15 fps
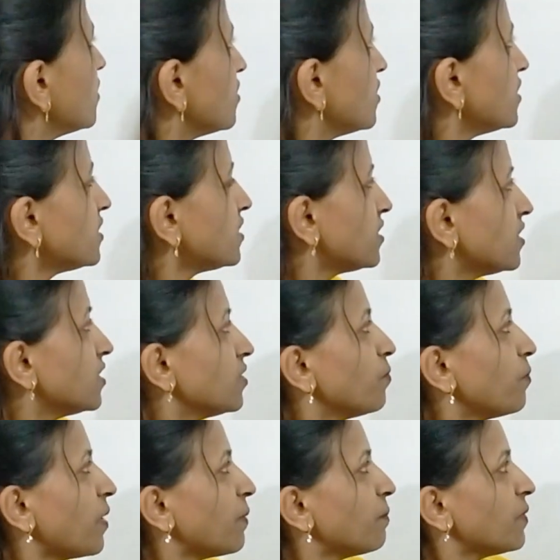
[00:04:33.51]
this
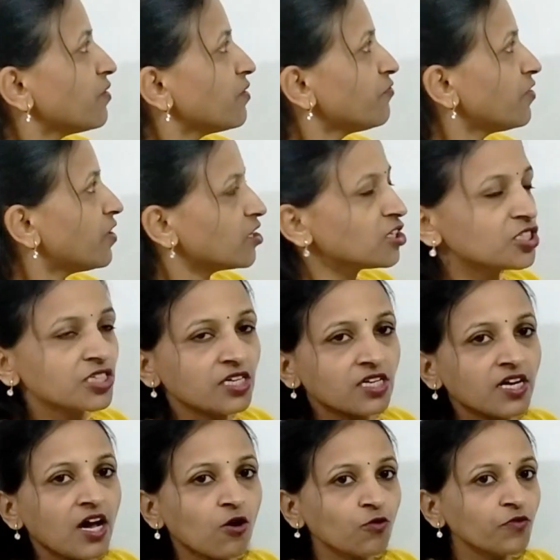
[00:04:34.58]
member function,
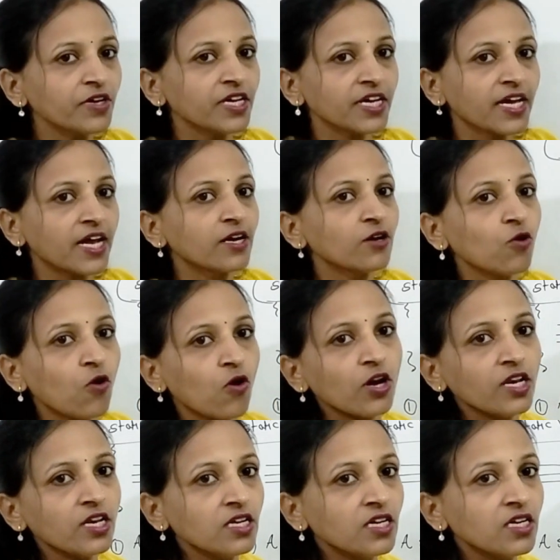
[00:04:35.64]
how we can
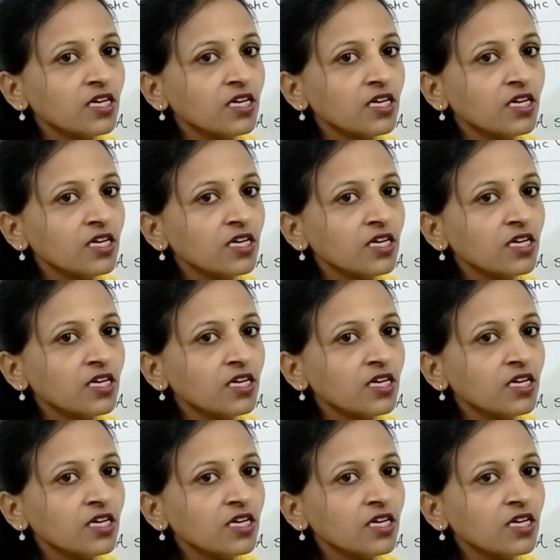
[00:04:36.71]
call?